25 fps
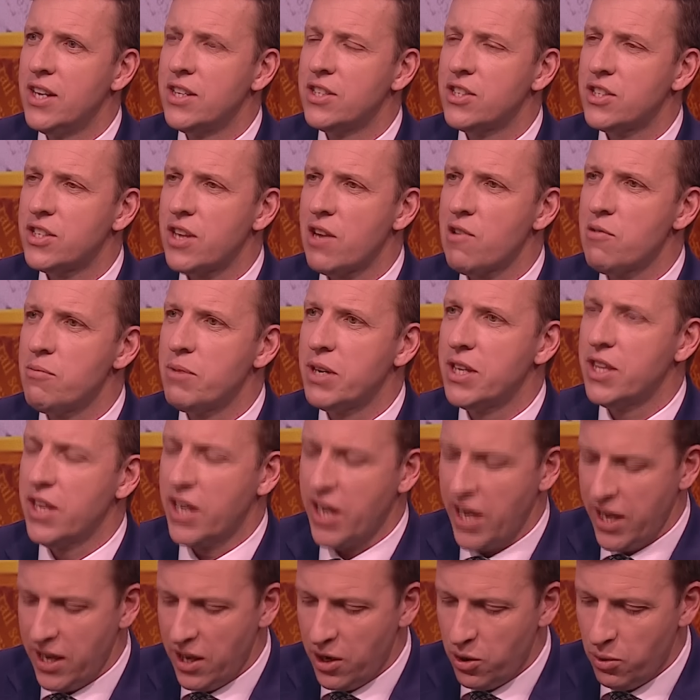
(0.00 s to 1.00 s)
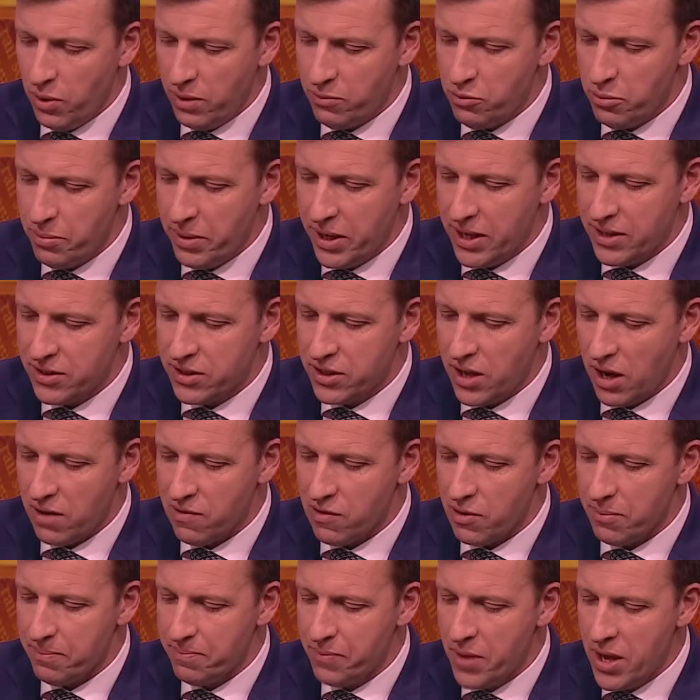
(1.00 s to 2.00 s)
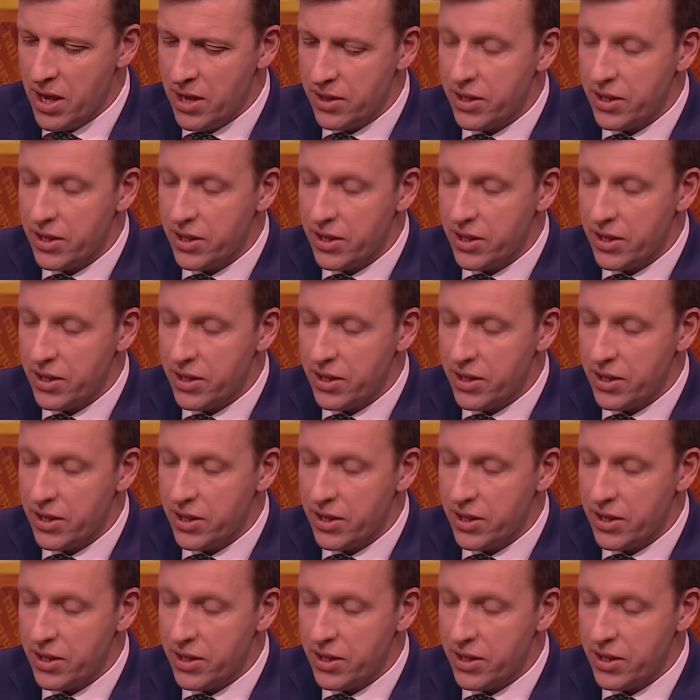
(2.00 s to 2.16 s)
ceremony. The King and Queen will be at Durham.